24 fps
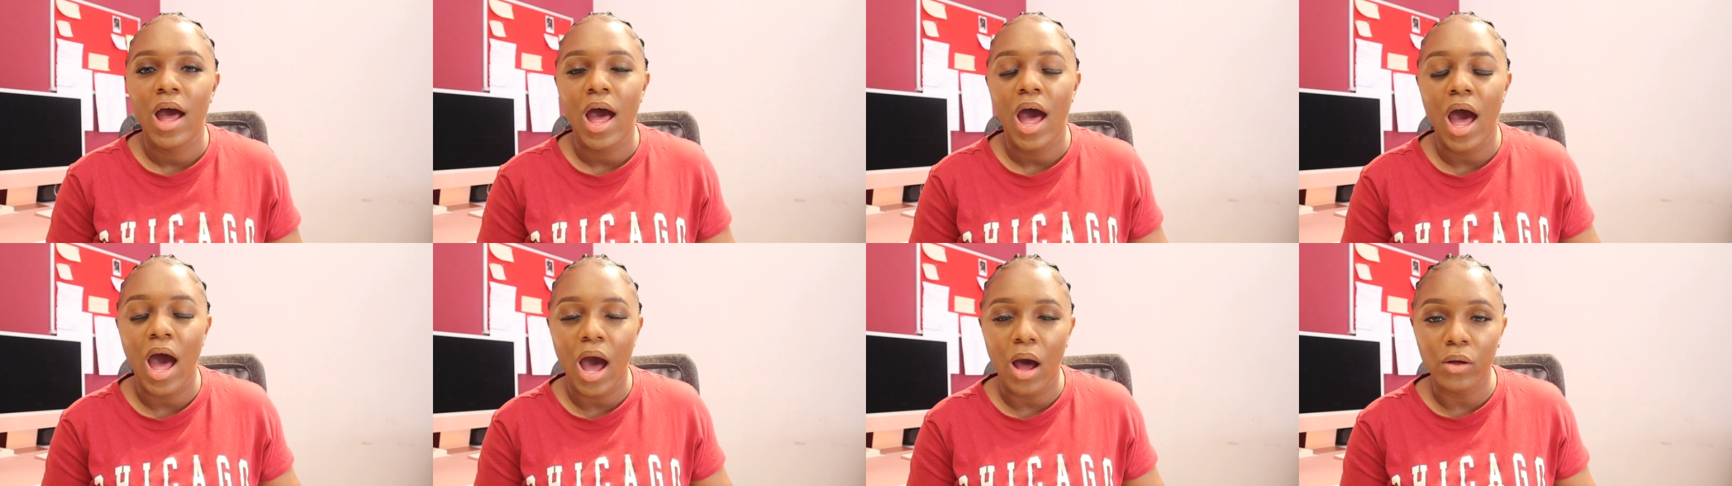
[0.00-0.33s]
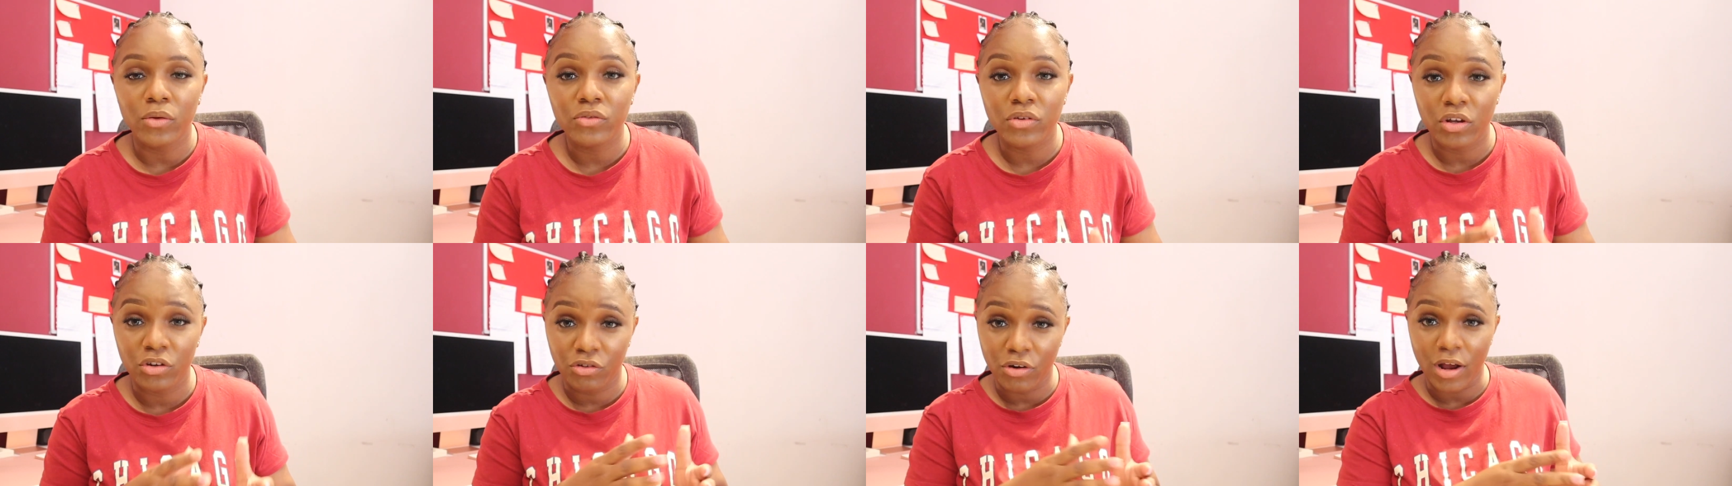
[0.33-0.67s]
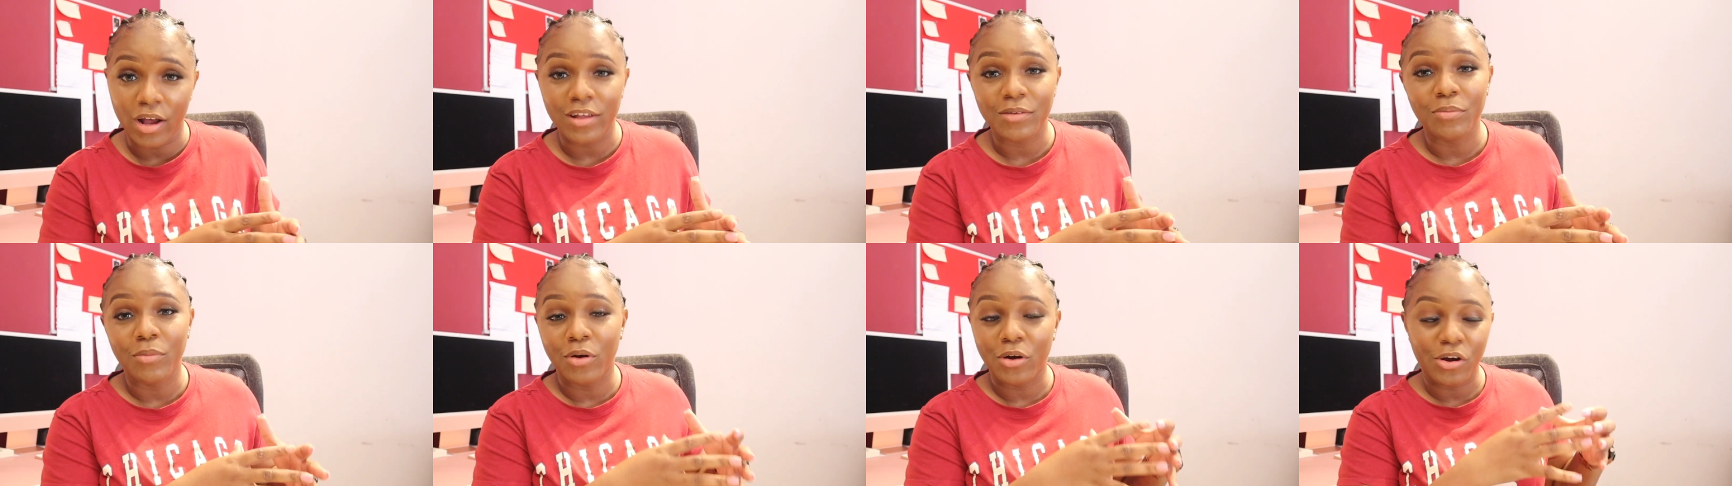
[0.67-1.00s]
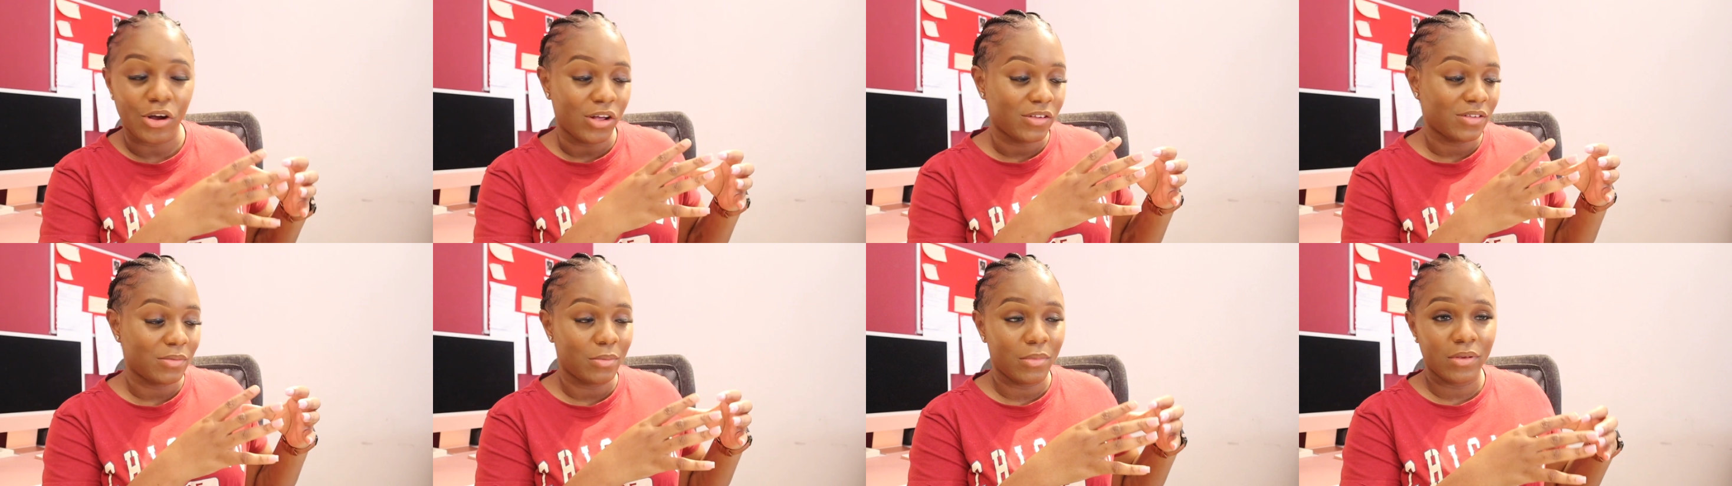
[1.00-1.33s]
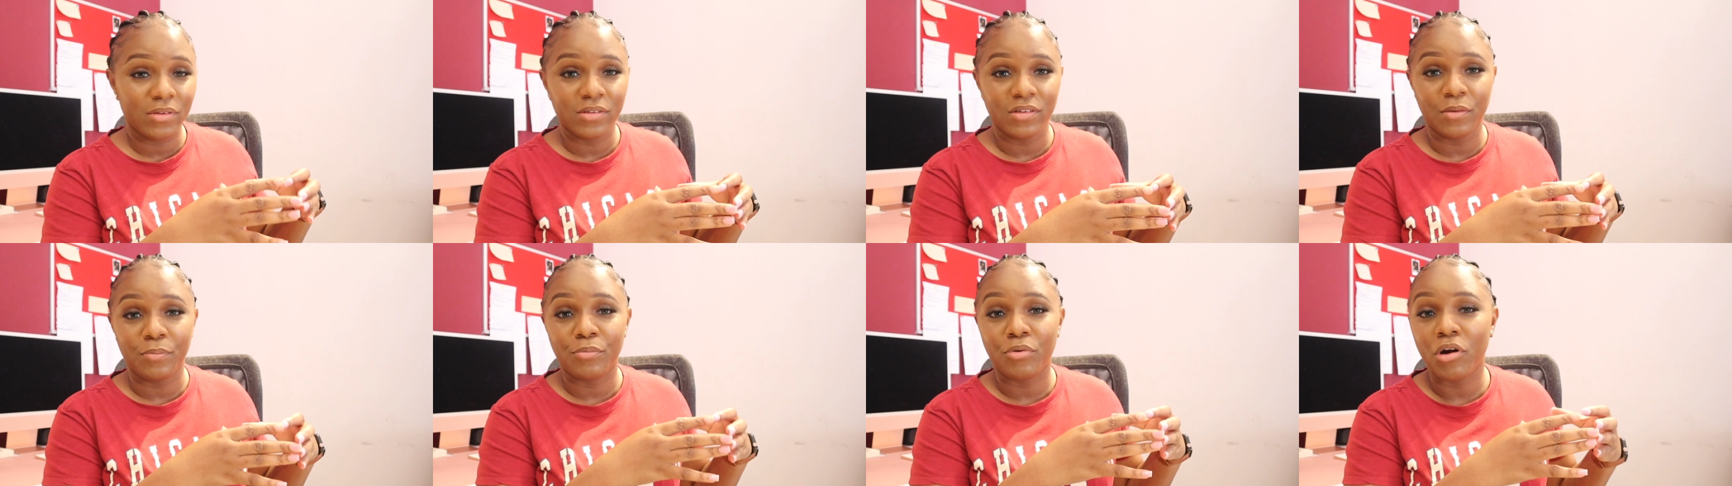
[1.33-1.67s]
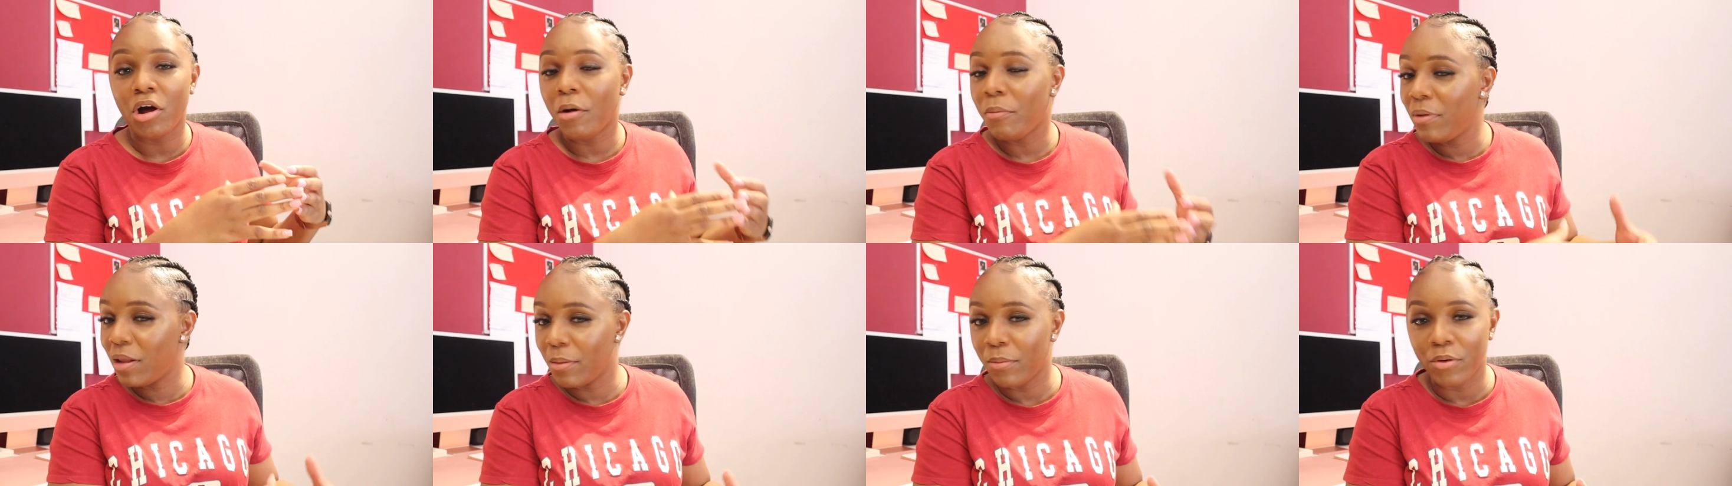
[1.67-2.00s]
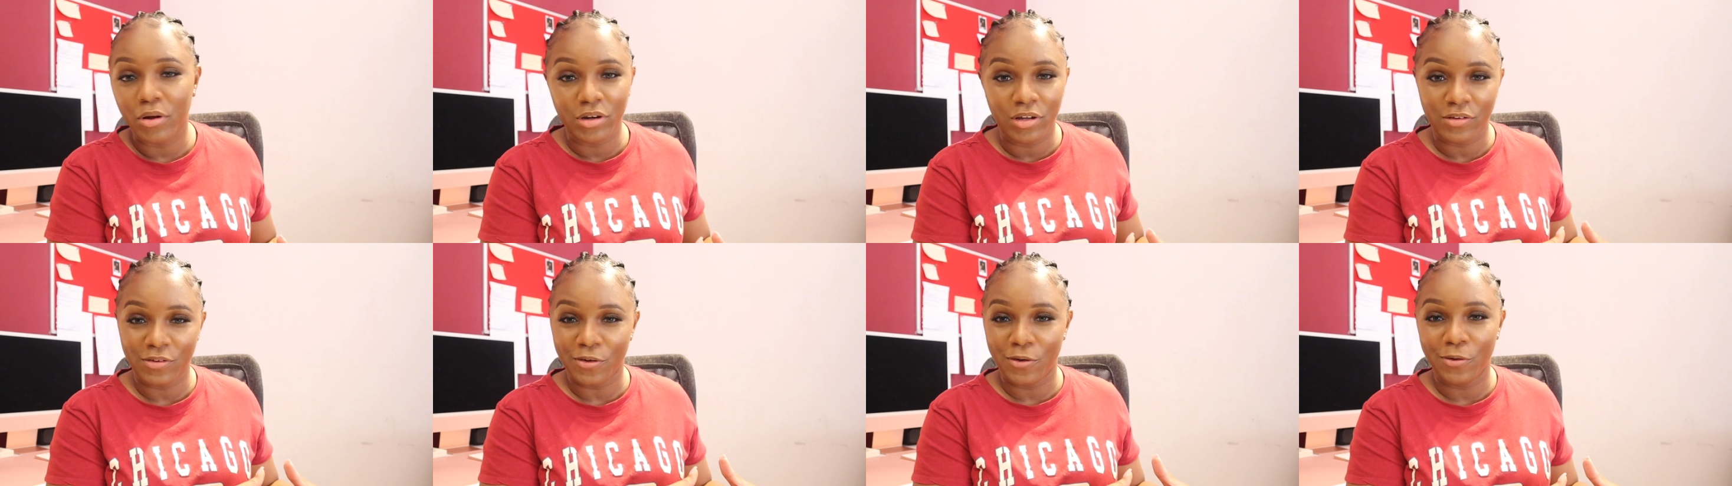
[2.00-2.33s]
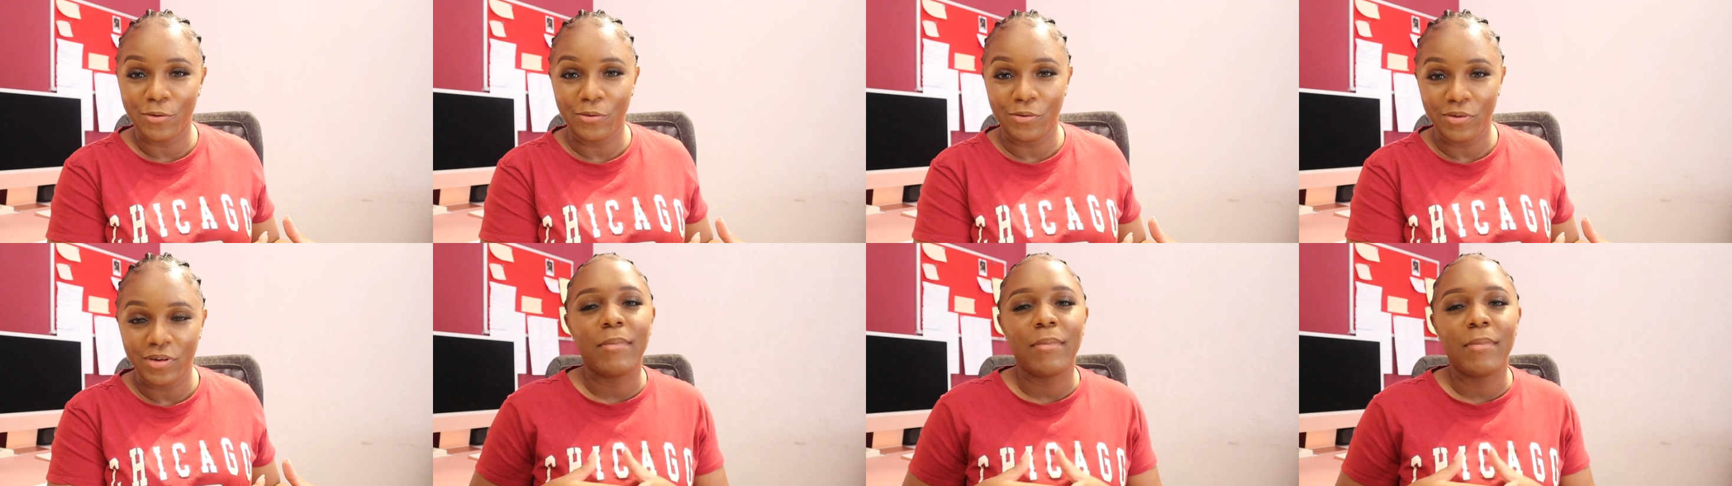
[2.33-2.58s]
how to attract more customers is a problem on its own.